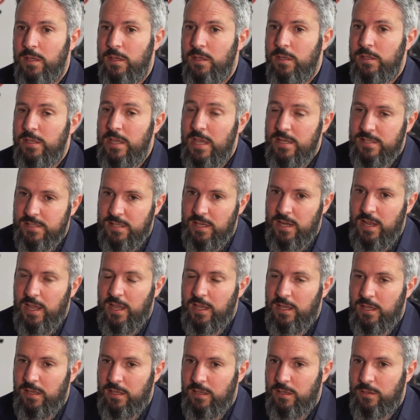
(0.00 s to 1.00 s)

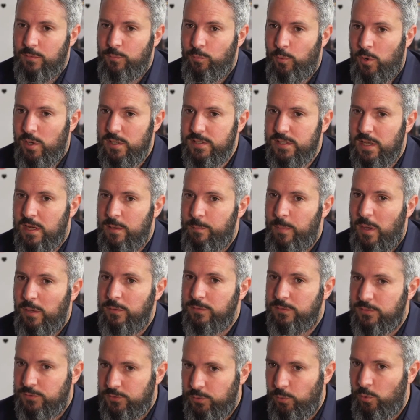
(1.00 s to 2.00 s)
Yesterday was at
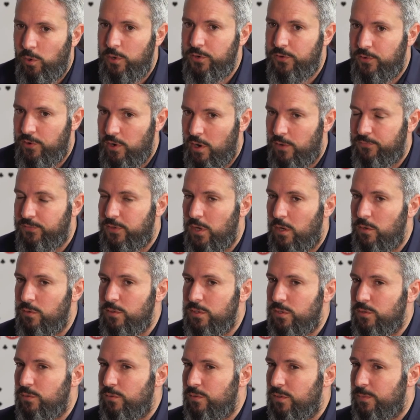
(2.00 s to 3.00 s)
about 2 or 3 of
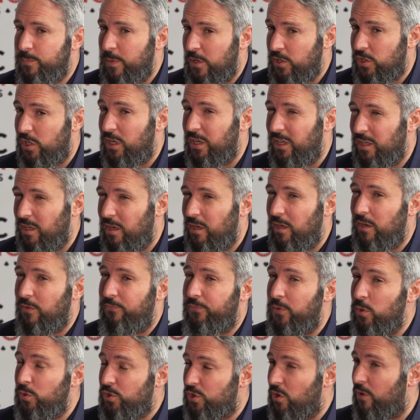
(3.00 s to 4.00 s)
those, especially the
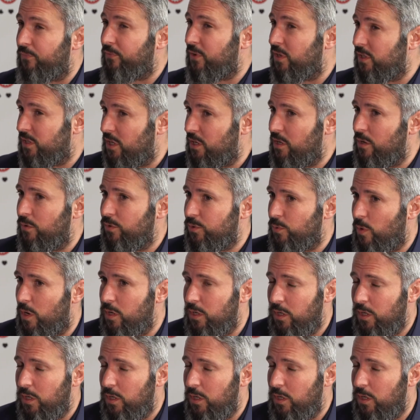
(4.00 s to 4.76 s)
Future of Casinos one.